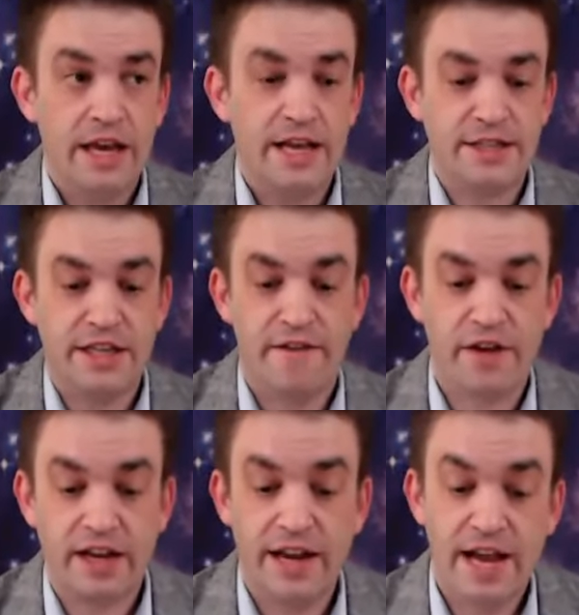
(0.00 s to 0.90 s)
is a
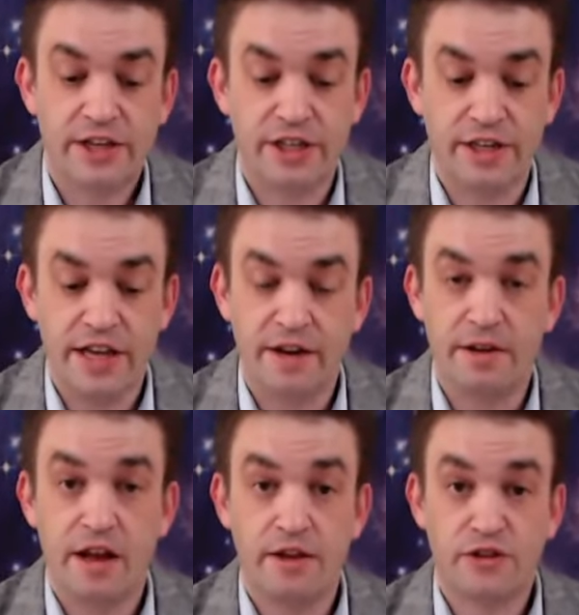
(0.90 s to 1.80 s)
different connection and
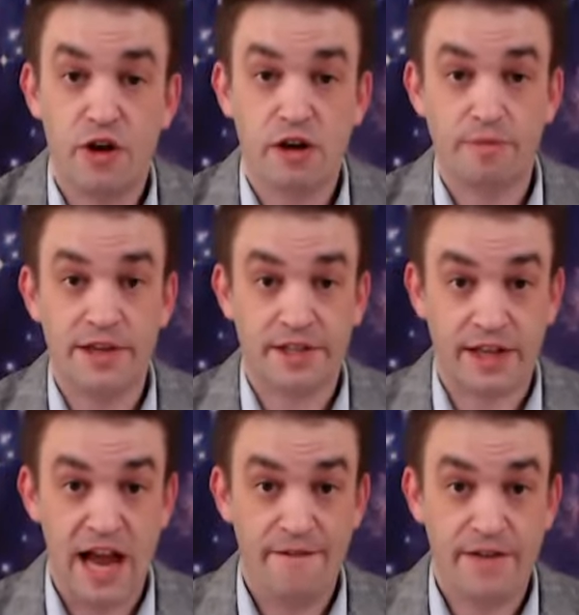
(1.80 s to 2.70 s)
a stronger place of
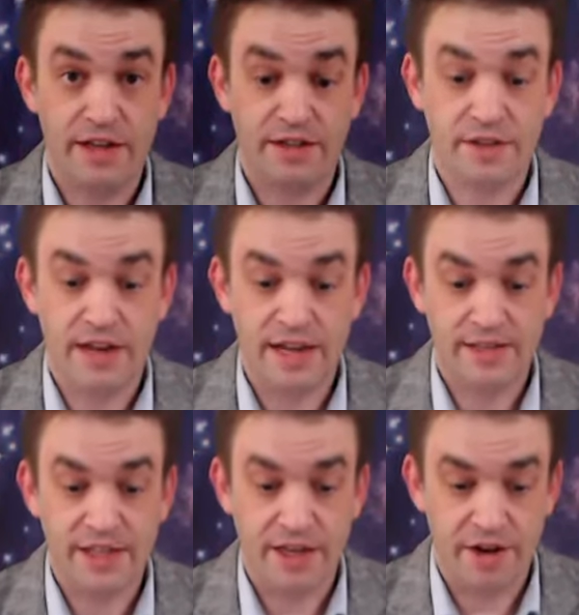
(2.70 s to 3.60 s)
confidence that I
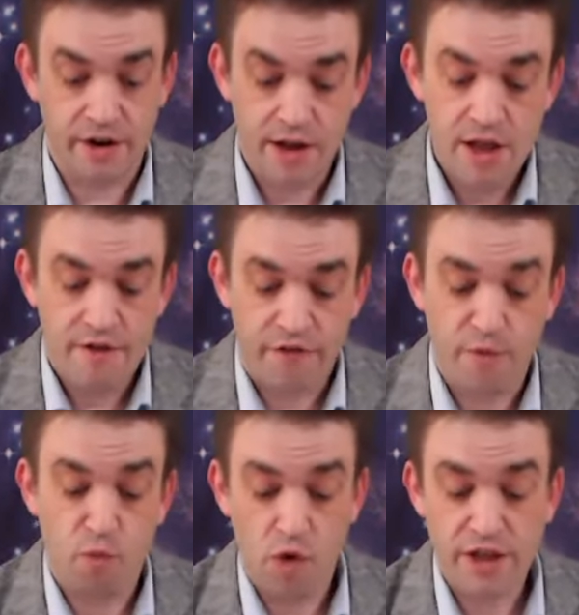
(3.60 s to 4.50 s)
see here
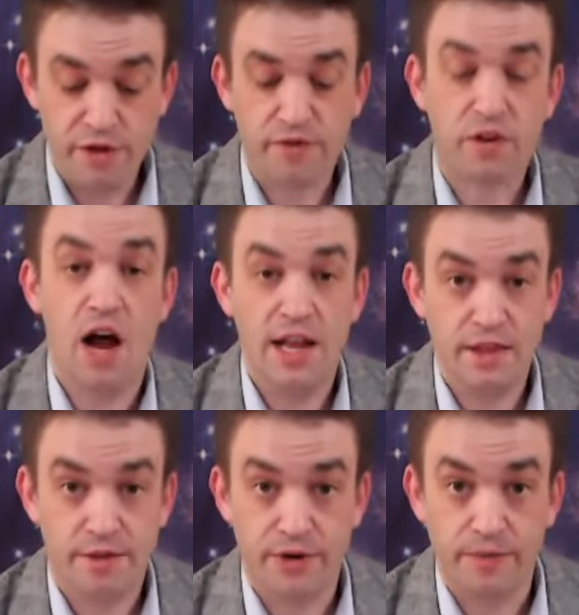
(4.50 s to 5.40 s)
from what you've gone
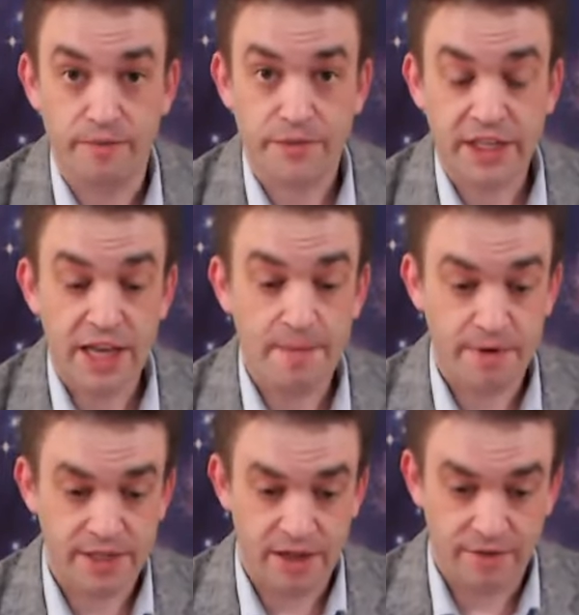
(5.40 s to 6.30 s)
through to keep
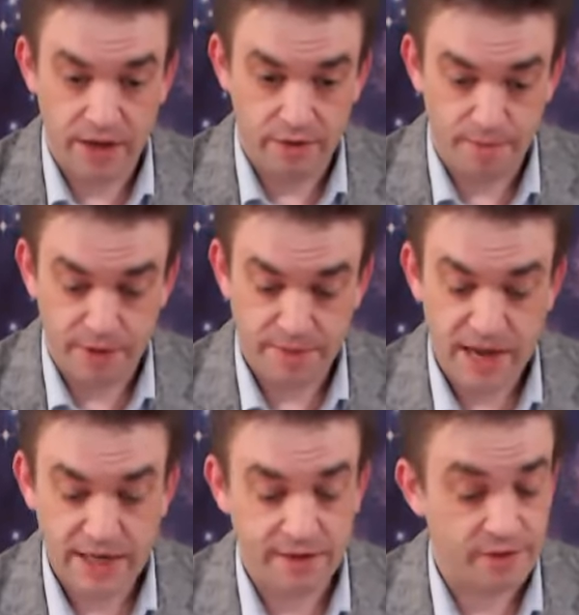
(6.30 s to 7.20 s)
yourself onto a
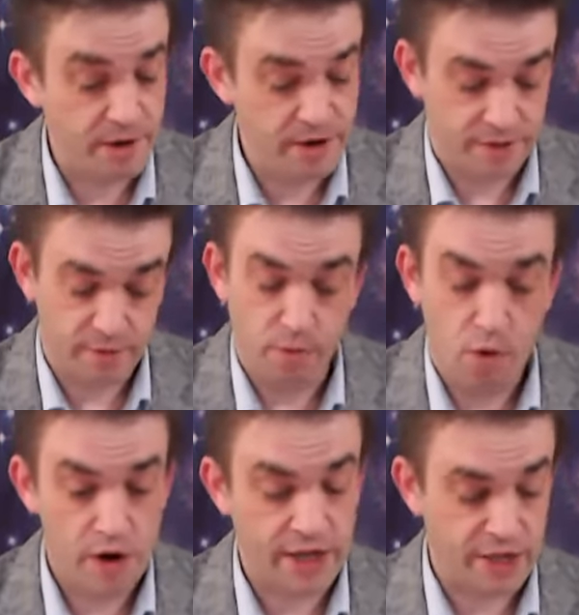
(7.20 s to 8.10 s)
perspective. Spirit is
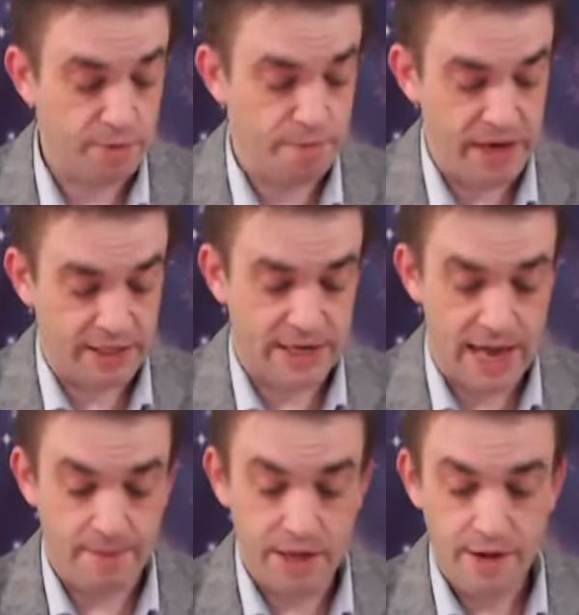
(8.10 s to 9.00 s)
rewarding you big time.